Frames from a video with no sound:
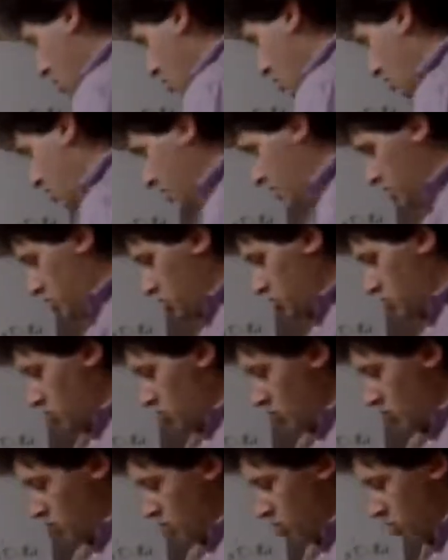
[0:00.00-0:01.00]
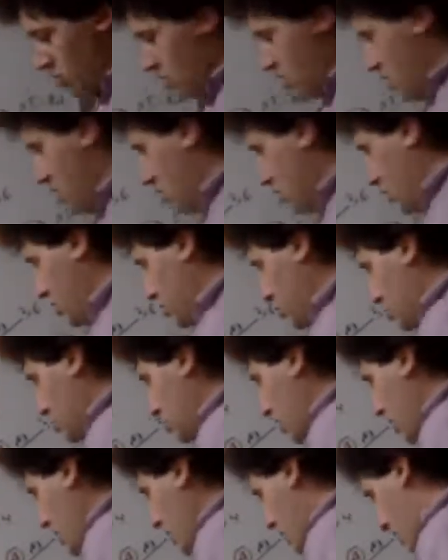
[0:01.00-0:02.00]
Okay, so let's
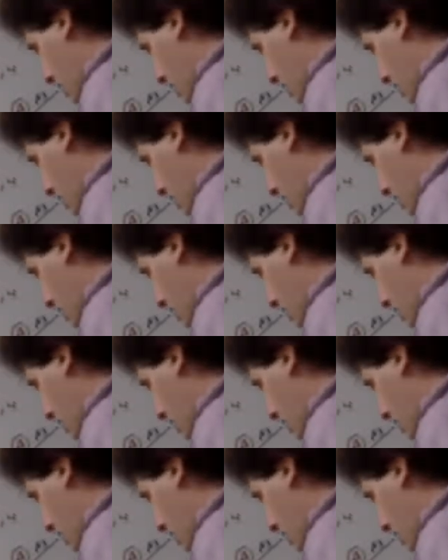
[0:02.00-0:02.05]
try